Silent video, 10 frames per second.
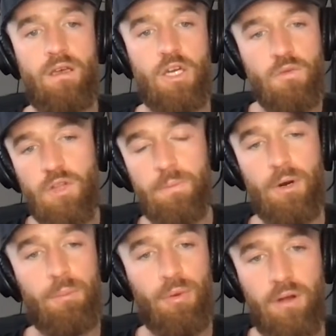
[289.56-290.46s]
Couldn't really
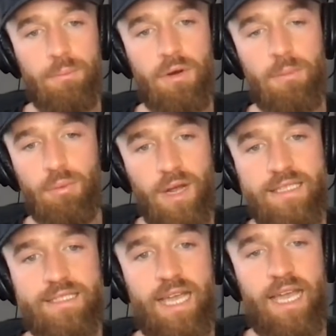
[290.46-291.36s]
put a
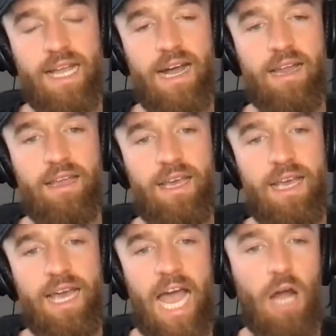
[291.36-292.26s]
price tag on
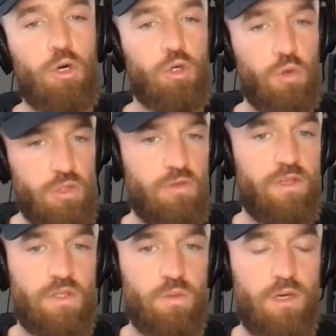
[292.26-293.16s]
how crucial
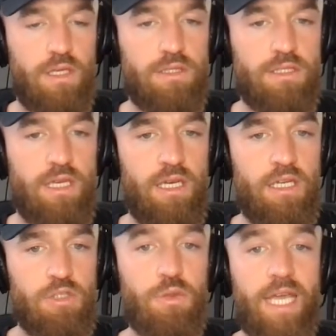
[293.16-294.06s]
this was
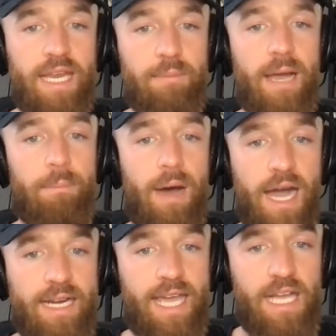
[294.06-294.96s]
to getting my
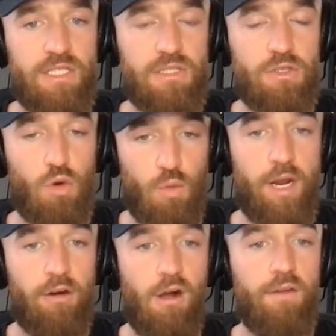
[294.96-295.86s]
podcast
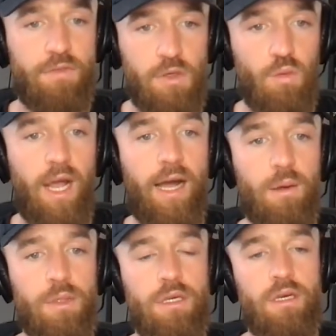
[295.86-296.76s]
career off the
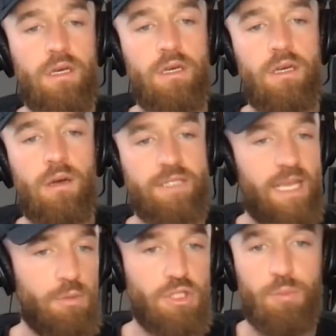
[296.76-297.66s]
ground. I was
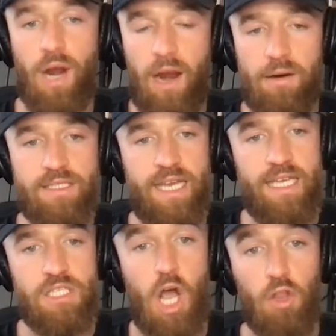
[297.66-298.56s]
able to
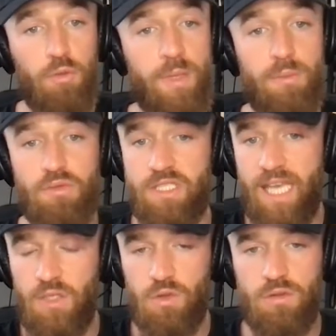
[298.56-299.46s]
prioritize other people's
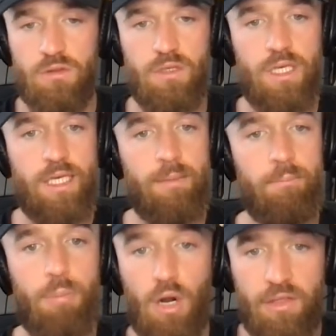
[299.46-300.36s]
schedule,
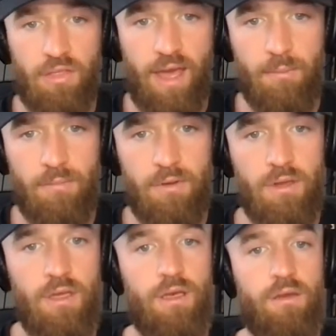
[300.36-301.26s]
book them
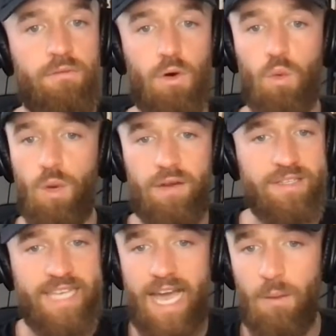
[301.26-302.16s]
for
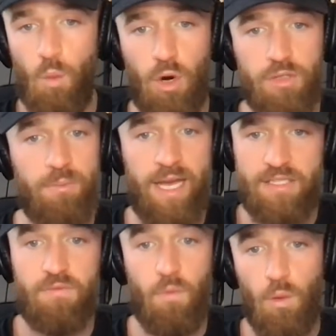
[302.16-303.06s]
whatever time worked
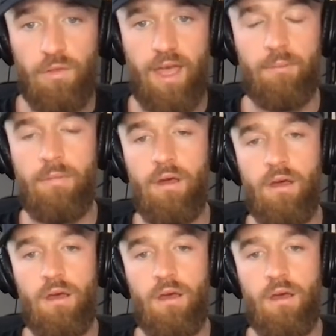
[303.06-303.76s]
best for them,